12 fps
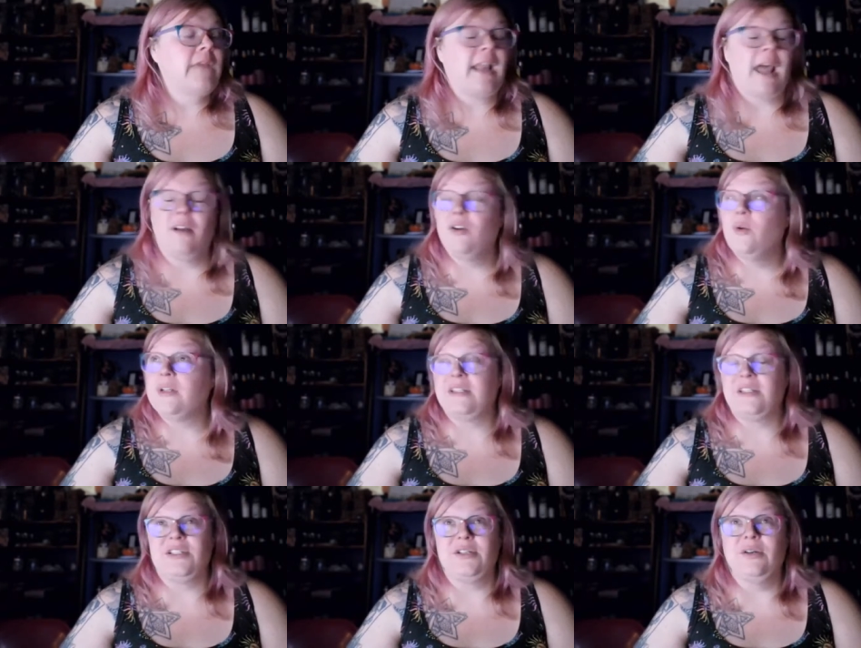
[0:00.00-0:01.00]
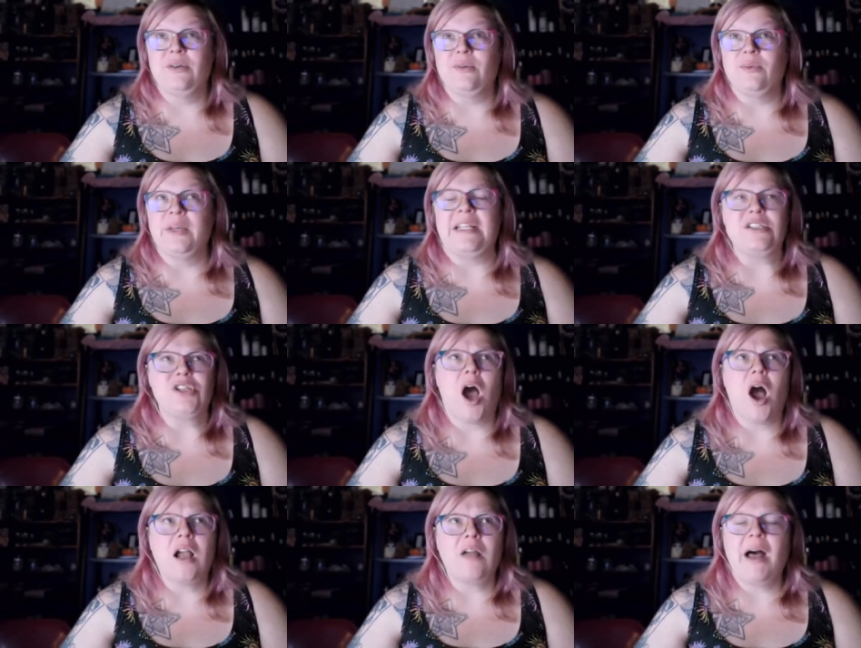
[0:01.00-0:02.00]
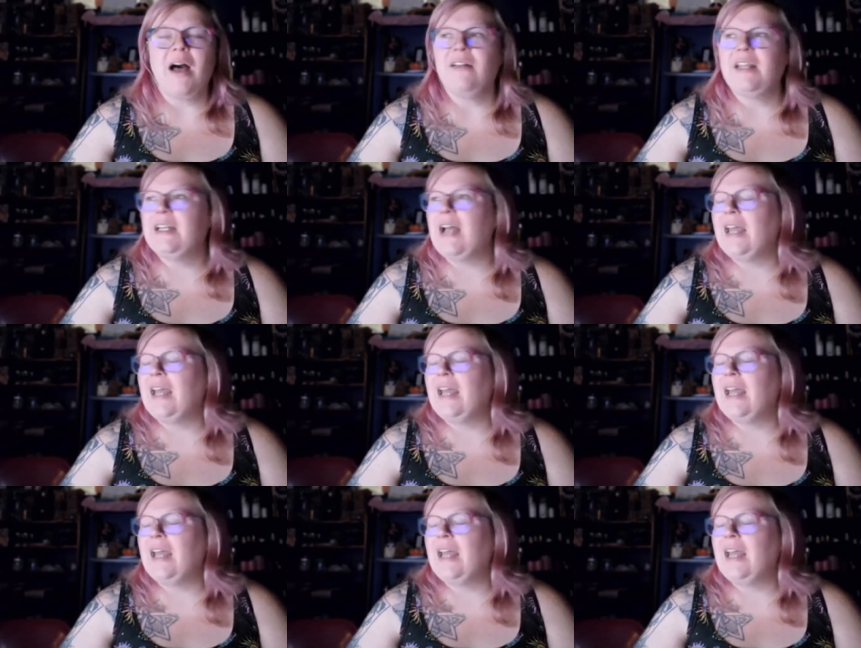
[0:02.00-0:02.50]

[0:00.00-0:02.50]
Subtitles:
I don't know what to do. We didn't talk about it.